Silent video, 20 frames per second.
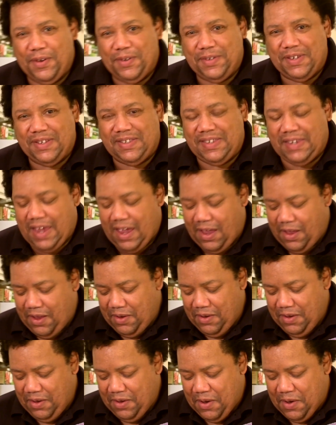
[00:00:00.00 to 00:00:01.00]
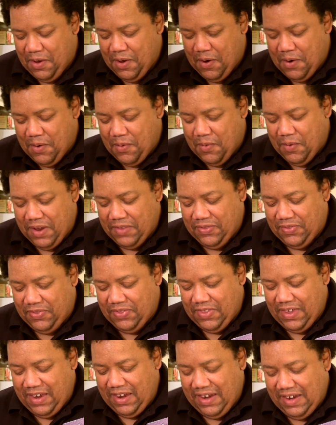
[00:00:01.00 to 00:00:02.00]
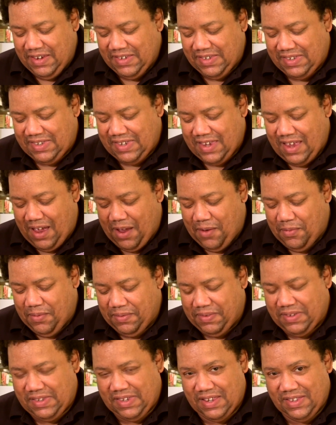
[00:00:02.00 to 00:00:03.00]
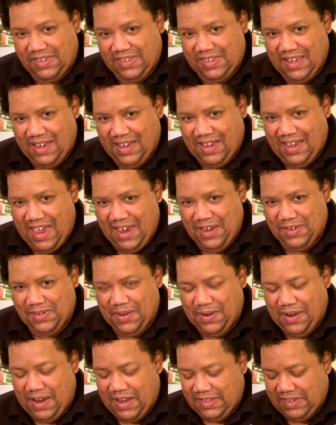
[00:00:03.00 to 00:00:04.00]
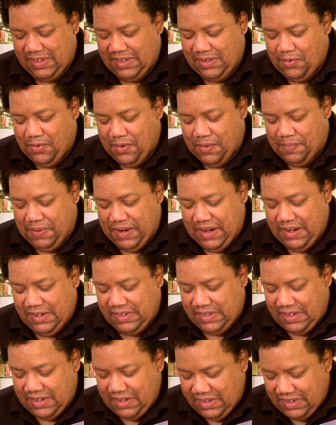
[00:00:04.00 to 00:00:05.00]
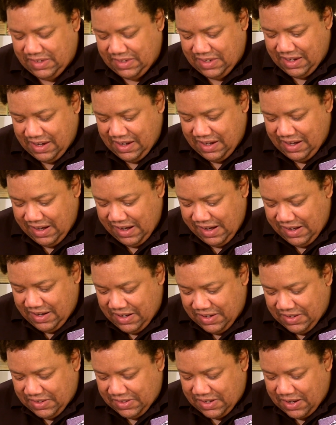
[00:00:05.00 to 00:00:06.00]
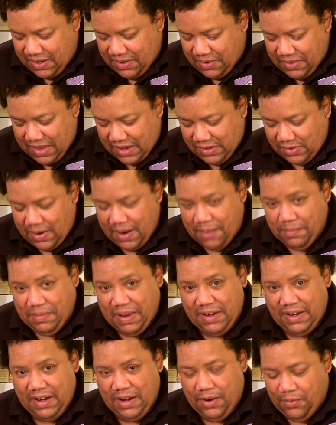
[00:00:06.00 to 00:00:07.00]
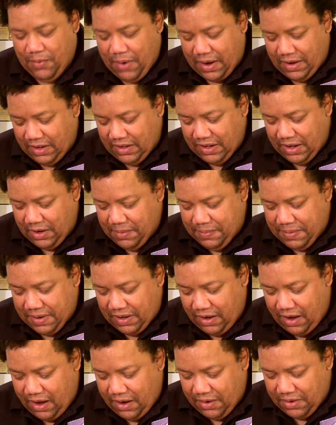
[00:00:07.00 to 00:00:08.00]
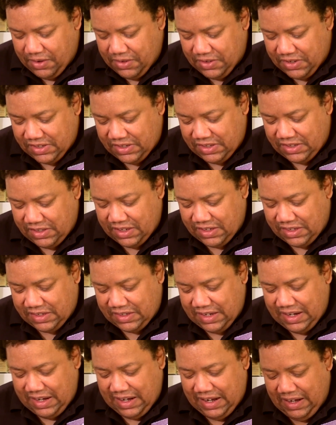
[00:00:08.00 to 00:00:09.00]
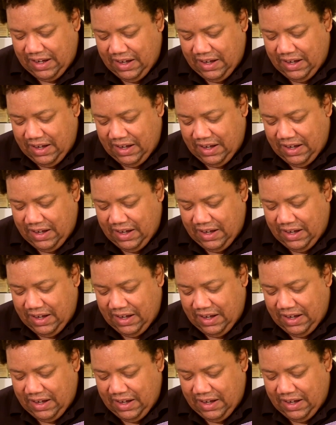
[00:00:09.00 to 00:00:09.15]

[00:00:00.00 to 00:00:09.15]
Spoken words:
to tell with these since the hazelnuts were pieces. So that's why I'm letting it run a little bit longer just to see